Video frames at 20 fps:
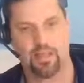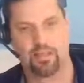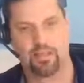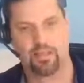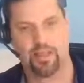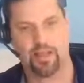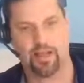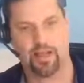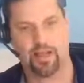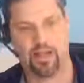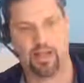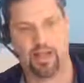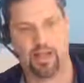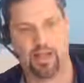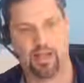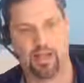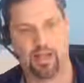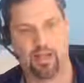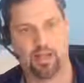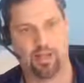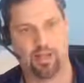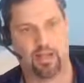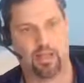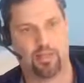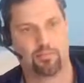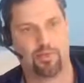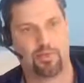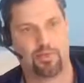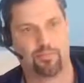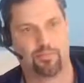Then
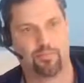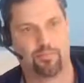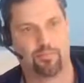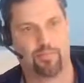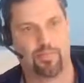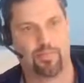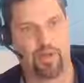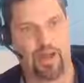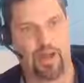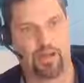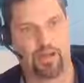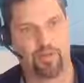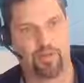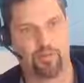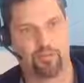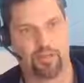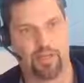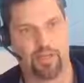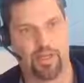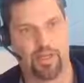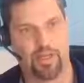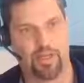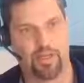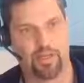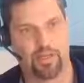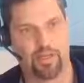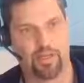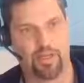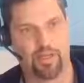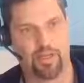I'm going to back up
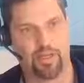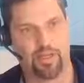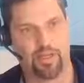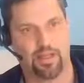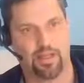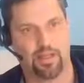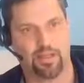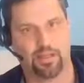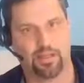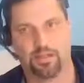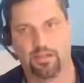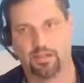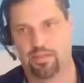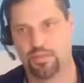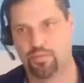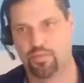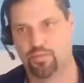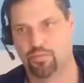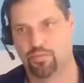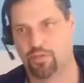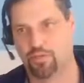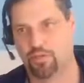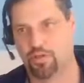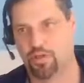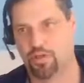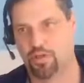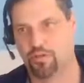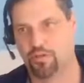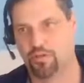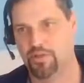again and let's pull
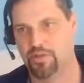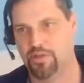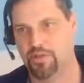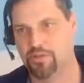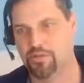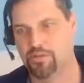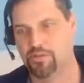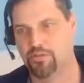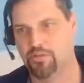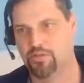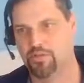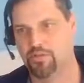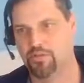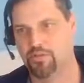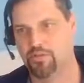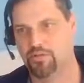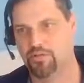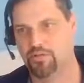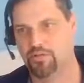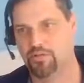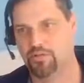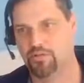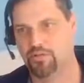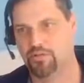all of these through.